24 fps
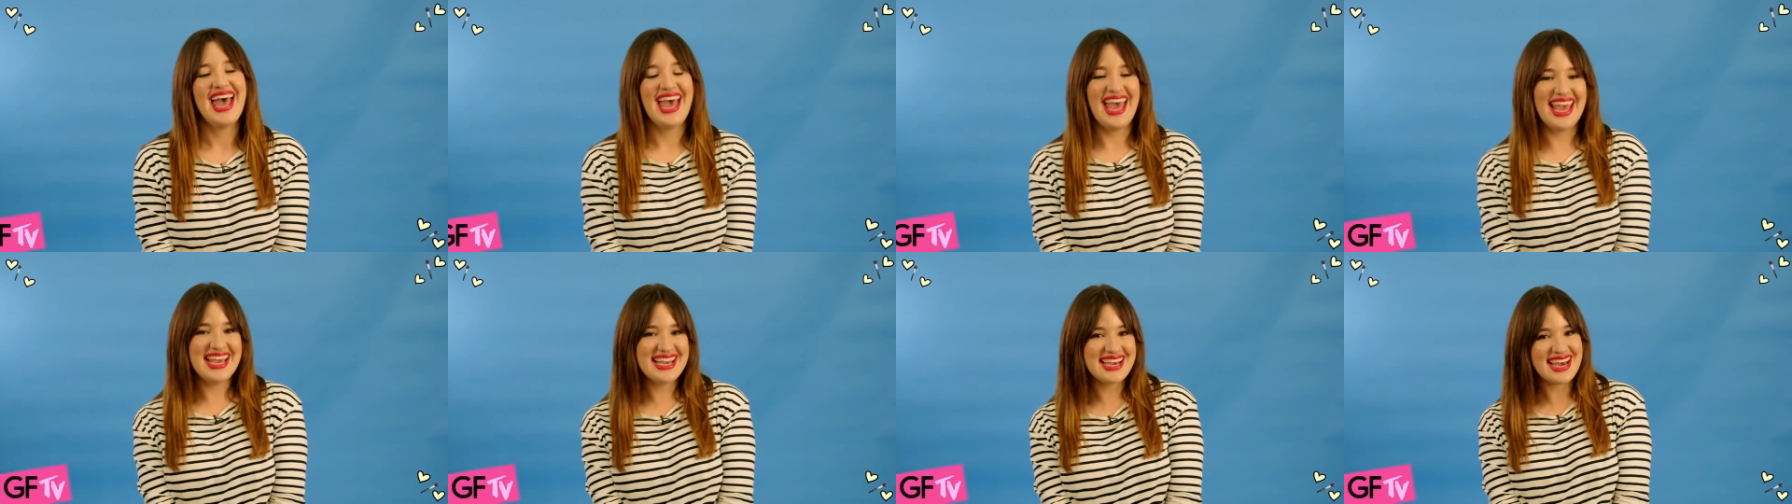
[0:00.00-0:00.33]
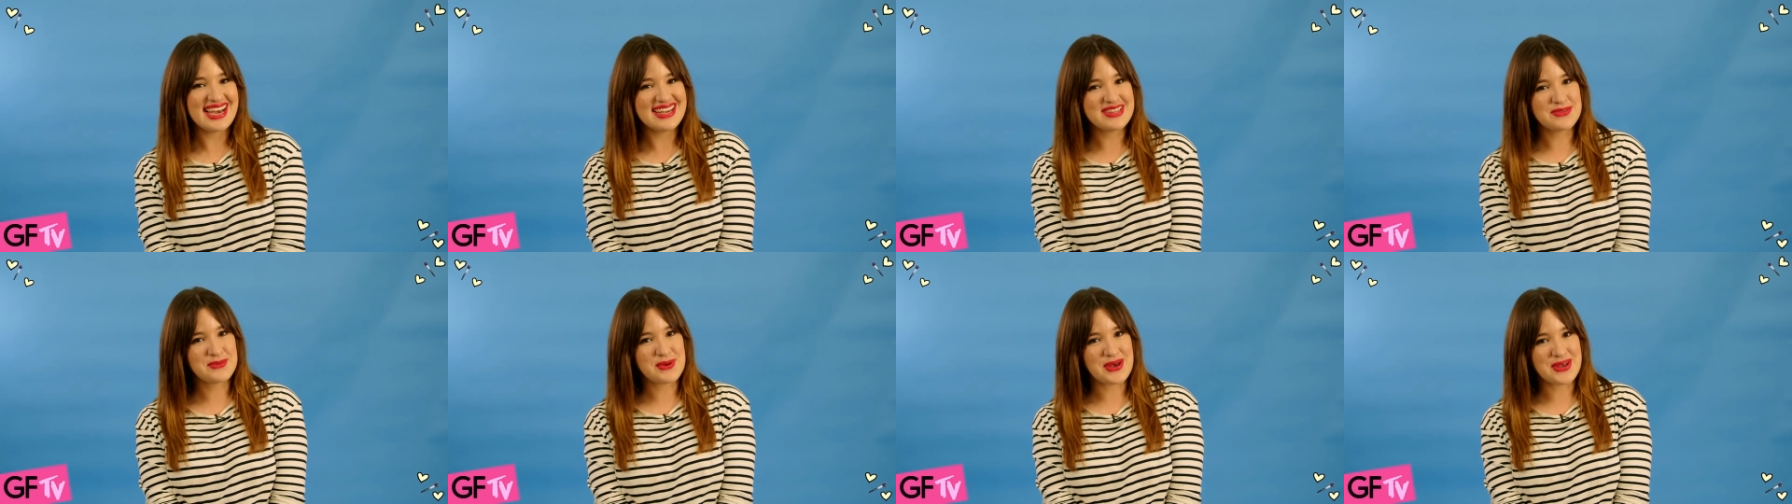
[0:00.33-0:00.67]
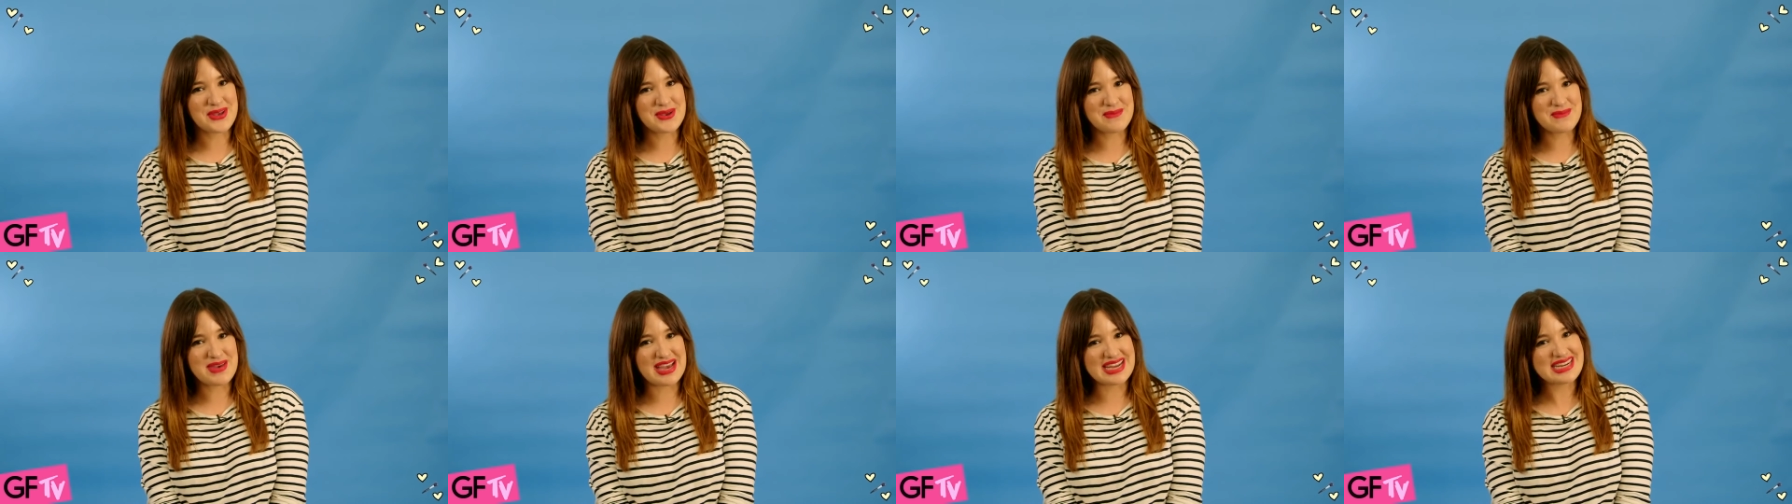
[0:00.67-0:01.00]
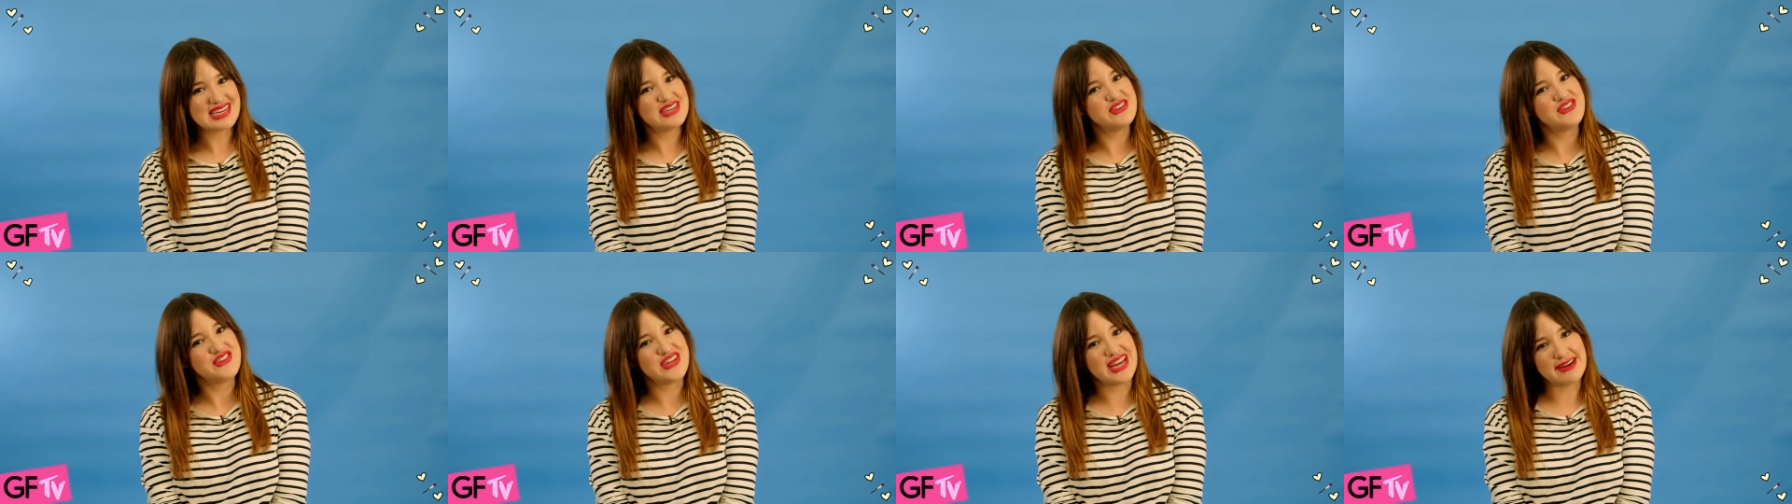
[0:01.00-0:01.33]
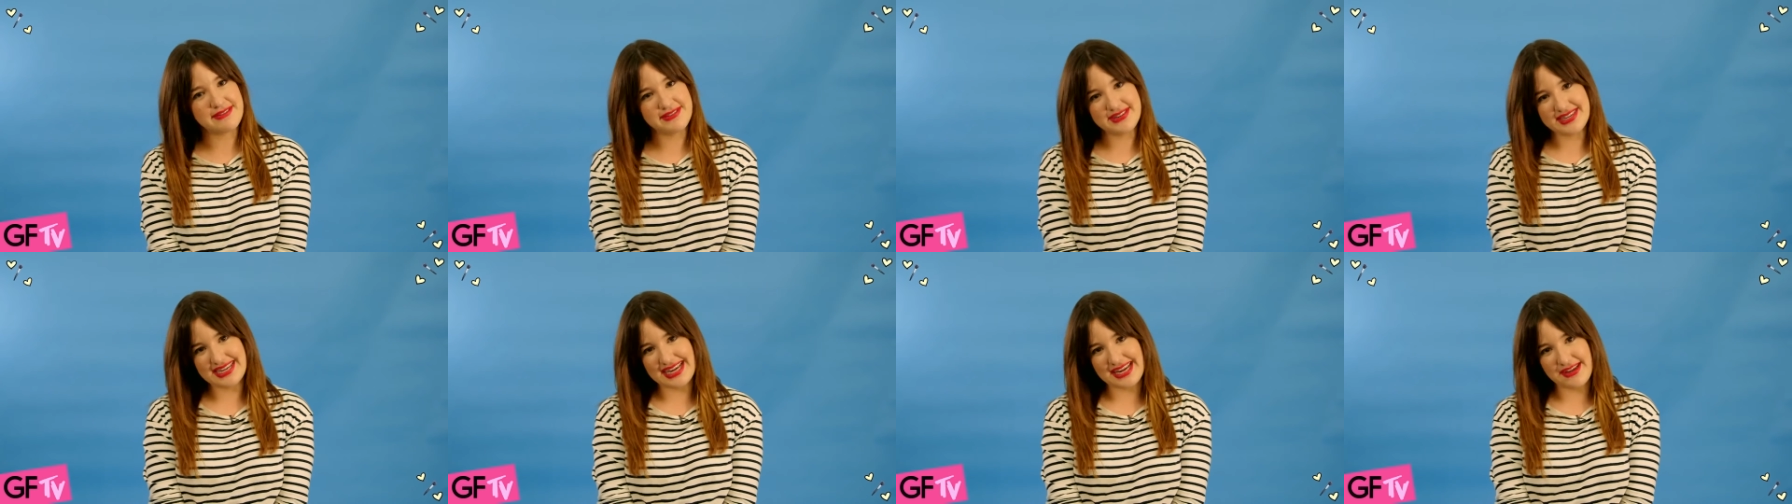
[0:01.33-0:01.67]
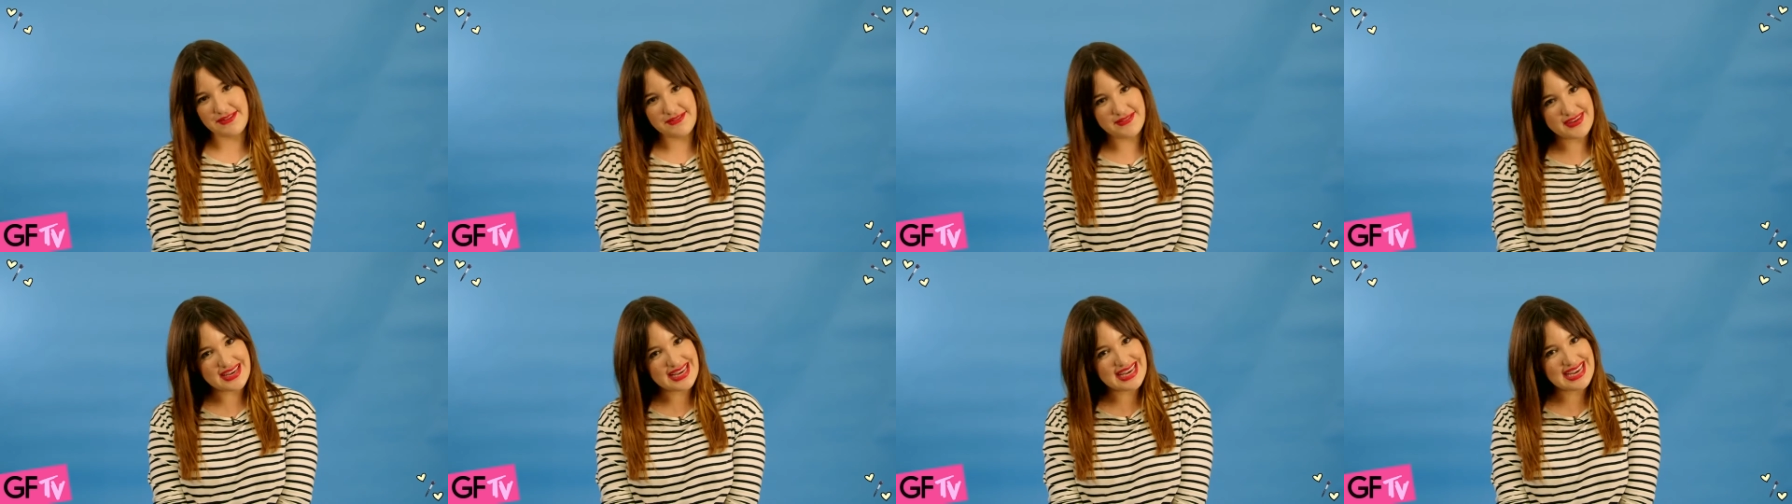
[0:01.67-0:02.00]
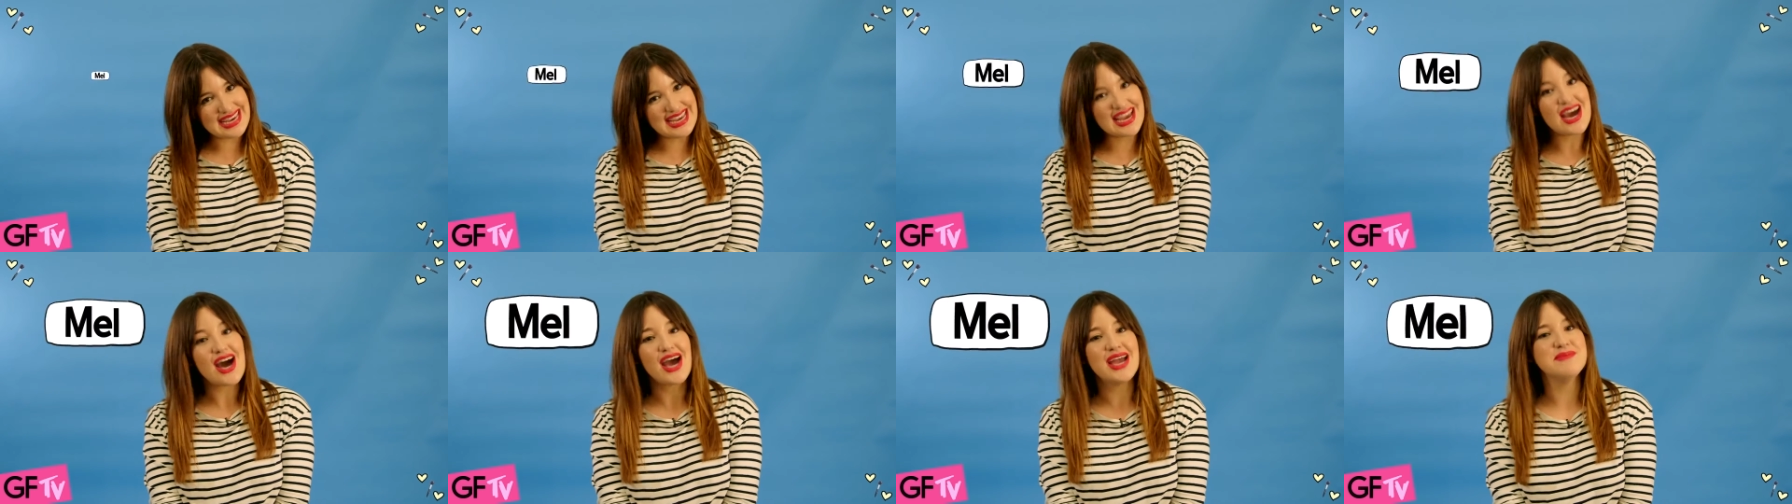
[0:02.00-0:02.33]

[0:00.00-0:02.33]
Hey guys, welcome back to GFTV.